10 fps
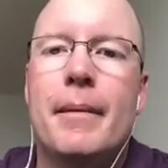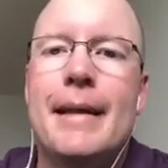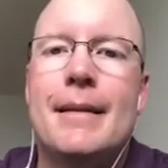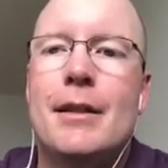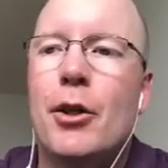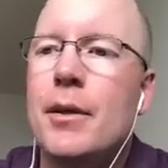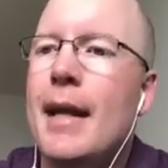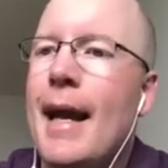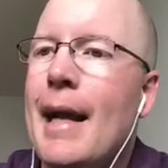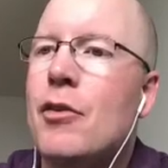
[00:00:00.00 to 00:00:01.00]
it could
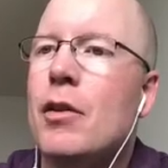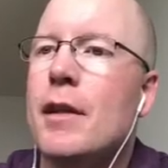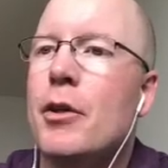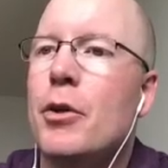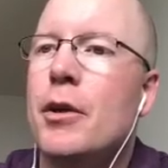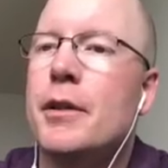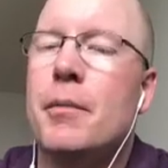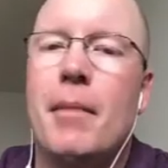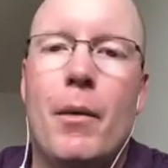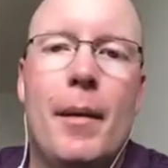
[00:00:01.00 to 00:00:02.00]
actually
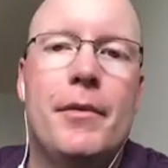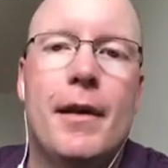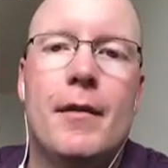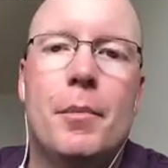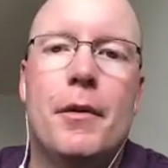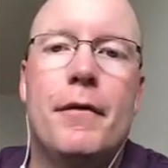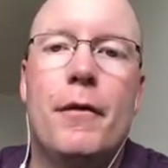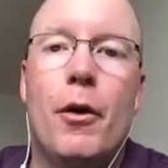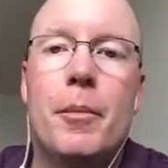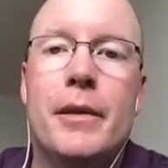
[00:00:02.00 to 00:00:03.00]
hurt my website's
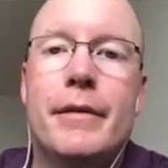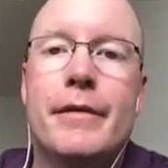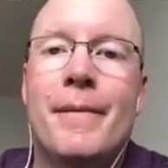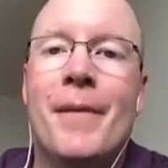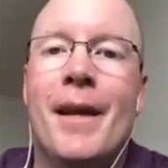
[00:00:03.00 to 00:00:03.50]
performance